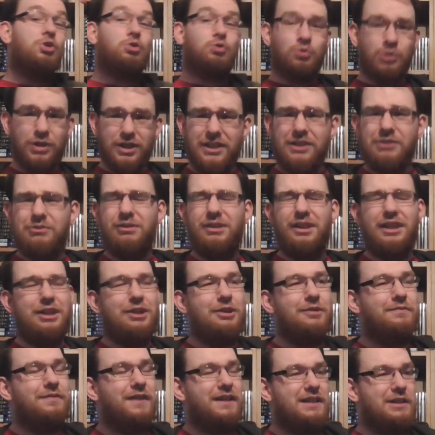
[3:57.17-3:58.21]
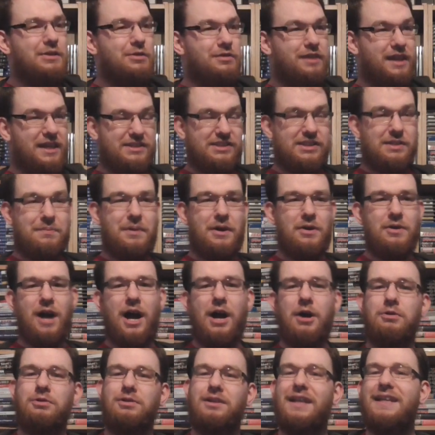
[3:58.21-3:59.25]
Really good video this, about
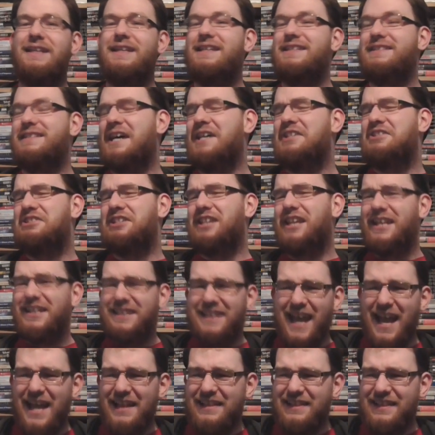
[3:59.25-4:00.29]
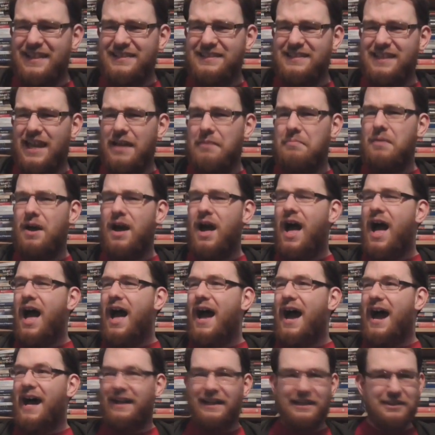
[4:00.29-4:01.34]
how Link is actually dead in this game.
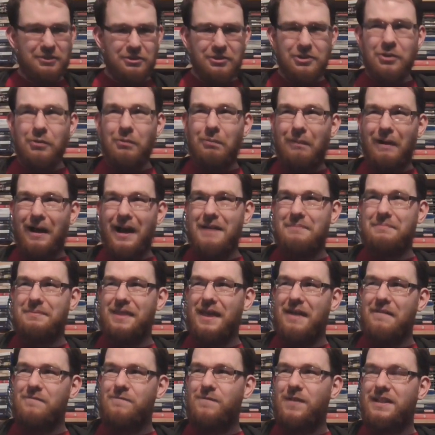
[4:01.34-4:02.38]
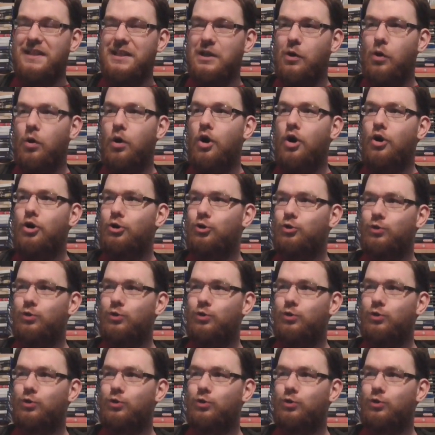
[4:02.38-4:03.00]
And I don't know why, but that video